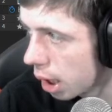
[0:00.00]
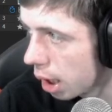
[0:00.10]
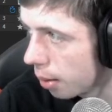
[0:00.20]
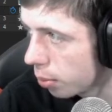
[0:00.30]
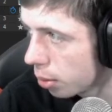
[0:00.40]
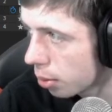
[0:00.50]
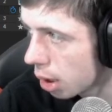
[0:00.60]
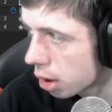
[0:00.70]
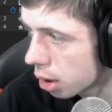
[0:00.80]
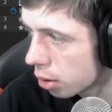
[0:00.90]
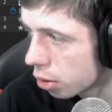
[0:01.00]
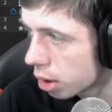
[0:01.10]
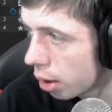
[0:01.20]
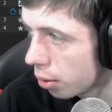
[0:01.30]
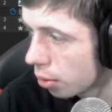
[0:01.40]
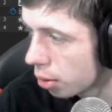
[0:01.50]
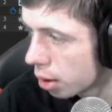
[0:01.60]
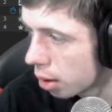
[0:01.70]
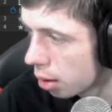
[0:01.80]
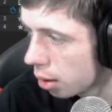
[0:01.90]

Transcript: We will actually just download.